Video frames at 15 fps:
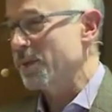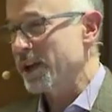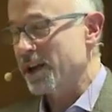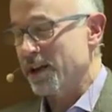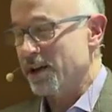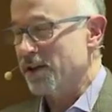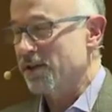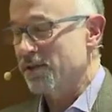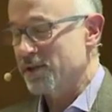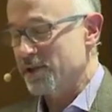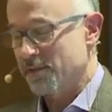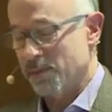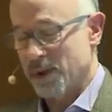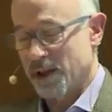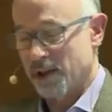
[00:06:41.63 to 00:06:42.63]
we get
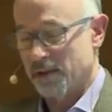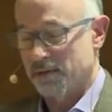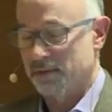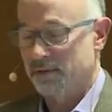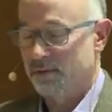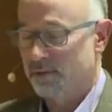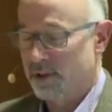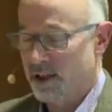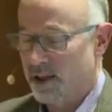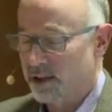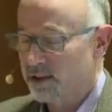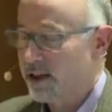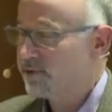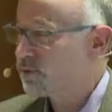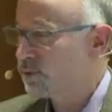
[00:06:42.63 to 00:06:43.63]
accused of being
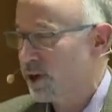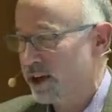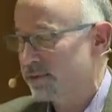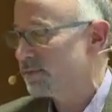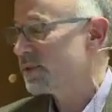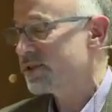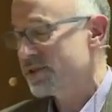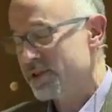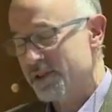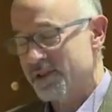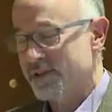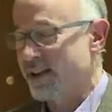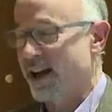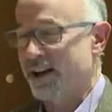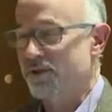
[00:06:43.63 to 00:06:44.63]
uh, left-wing. It's
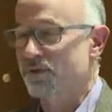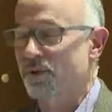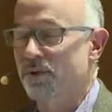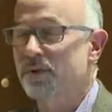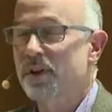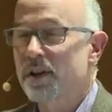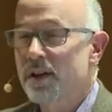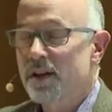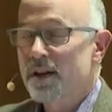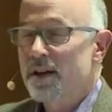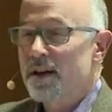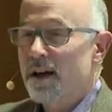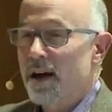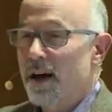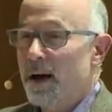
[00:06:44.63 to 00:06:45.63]
just not true.
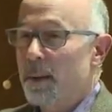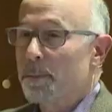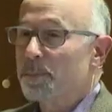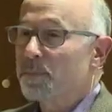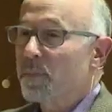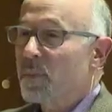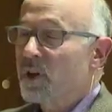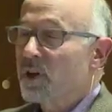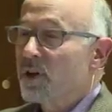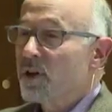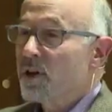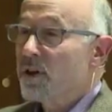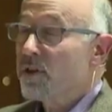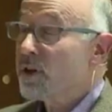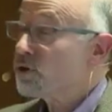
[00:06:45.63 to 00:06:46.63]
Um,
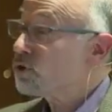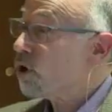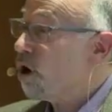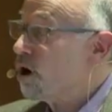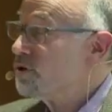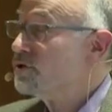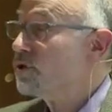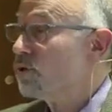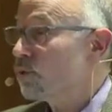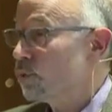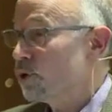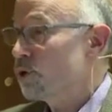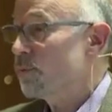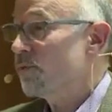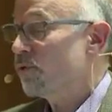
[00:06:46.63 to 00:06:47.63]
there's also
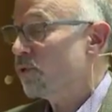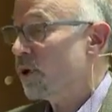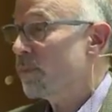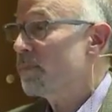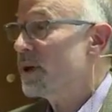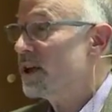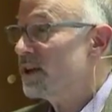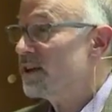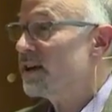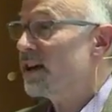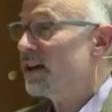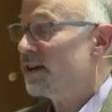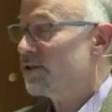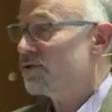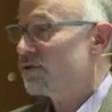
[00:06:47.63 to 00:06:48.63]
room for
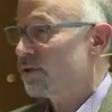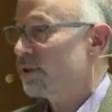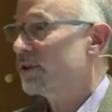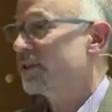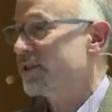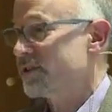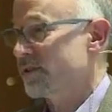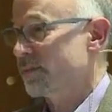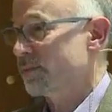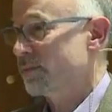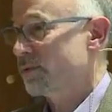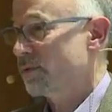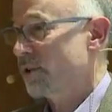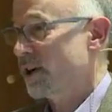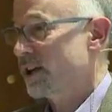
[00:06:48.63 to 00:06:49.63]
opinionated journalism,
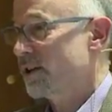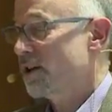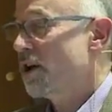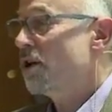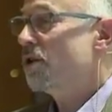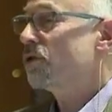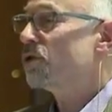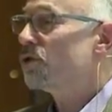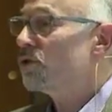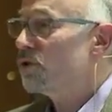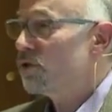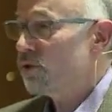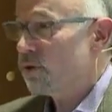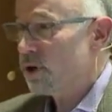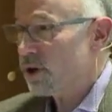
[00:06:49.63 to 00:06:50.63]
right? The
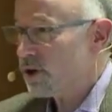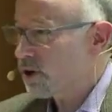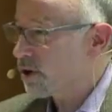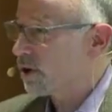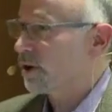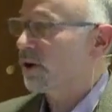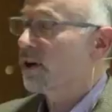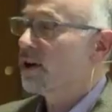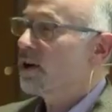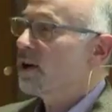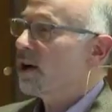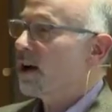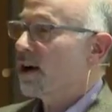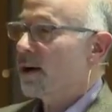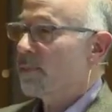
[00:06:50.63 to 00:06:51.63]
New Yorker,
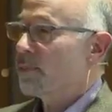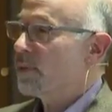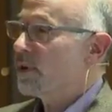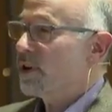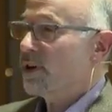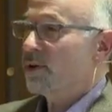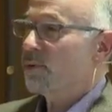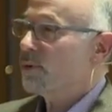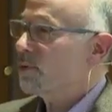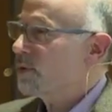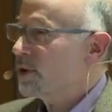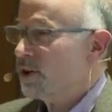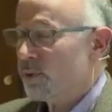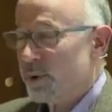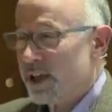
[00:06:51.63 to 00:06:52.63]
um,
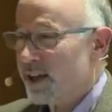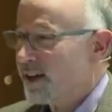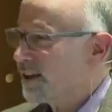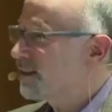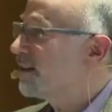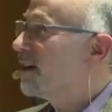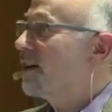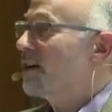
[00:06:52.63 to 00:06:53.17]
you know, we had